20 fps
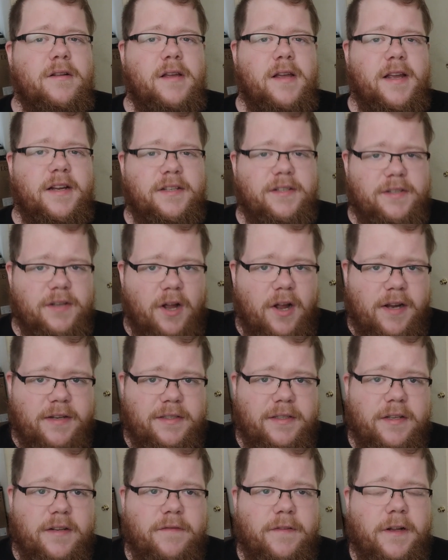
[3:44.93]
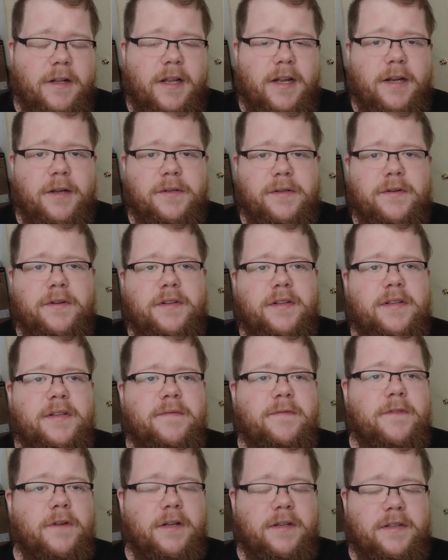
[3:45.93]
exhausted, felt like I was gonna
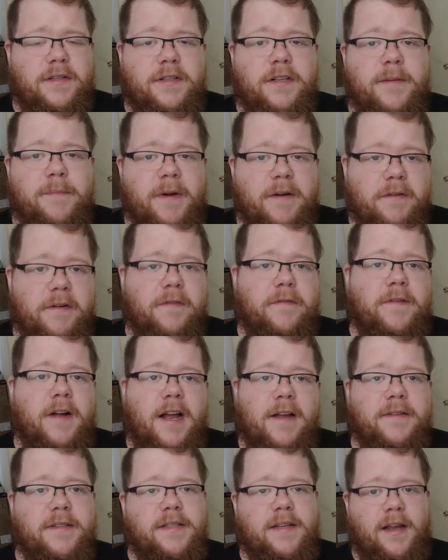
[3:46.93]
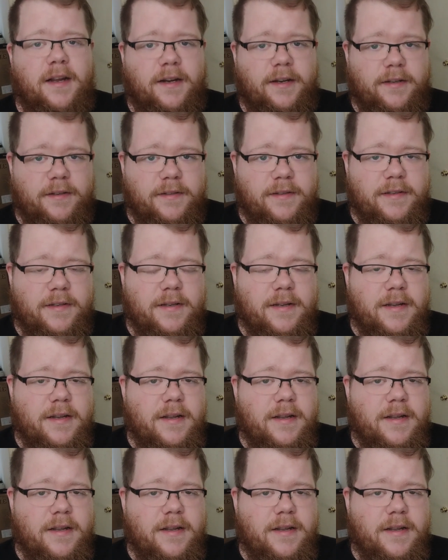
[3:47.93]
fall asleep every five seconds.